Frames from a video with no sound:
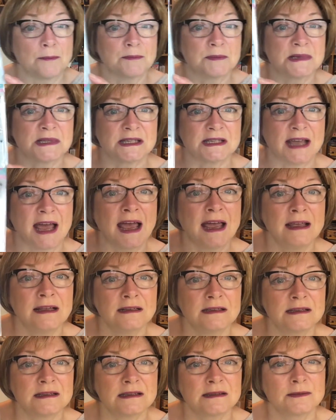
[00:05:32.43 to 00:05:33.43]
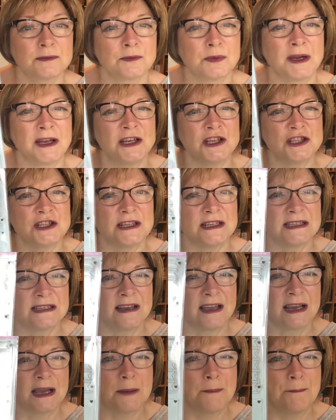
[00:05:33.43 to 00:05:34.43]
set, which is
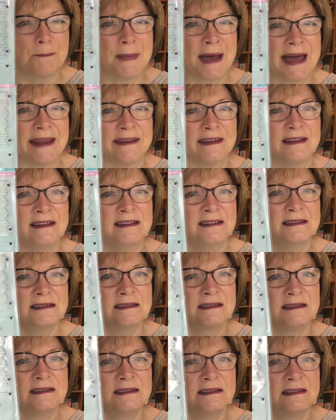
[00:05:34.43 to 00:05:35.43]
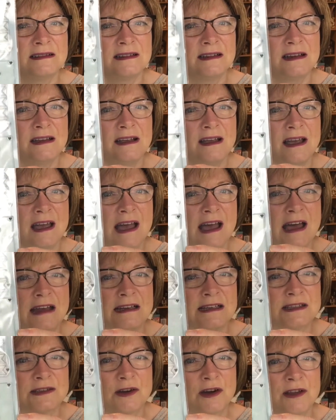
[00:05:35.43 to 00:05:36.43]
like a banner. And
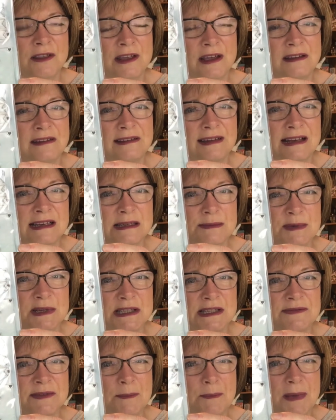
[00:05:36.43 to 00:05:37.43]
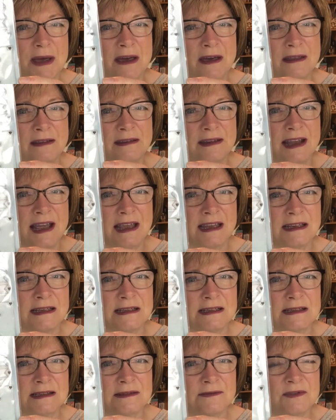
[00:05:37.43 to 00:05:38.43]
it's got those sentiments for
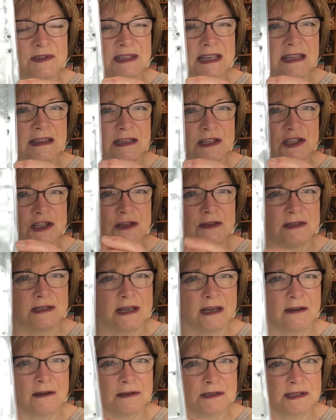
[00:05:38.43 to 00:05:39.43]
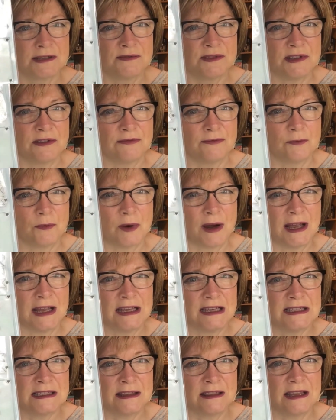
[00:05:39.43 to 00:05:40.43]
birthdays. I've seen this used in lots of different
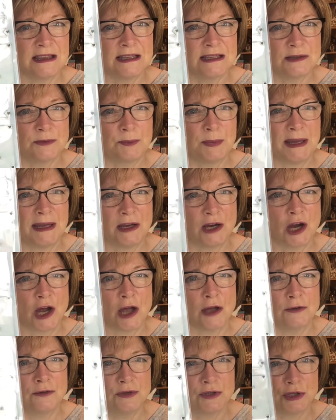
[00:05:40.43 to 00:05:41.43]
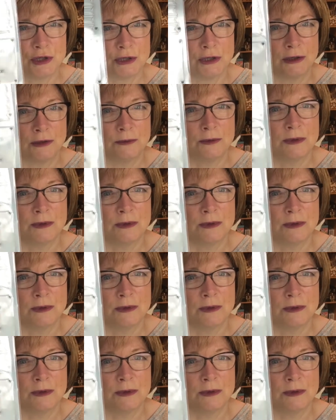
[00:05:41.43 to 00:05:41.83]
ways. I think this will be a go-to